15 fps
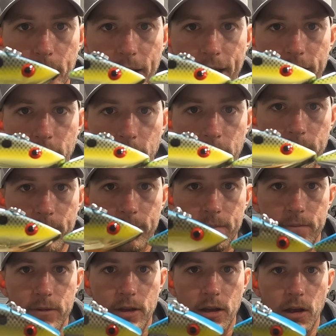pattern
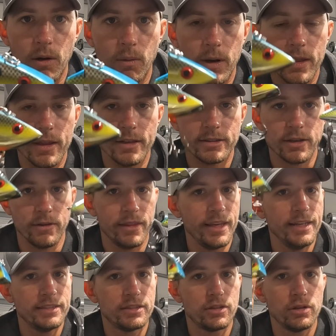to go with it. So
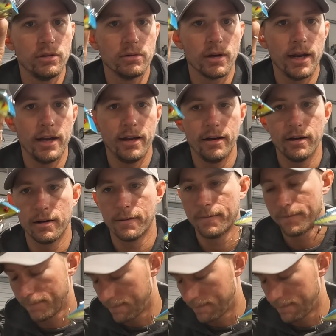these two right here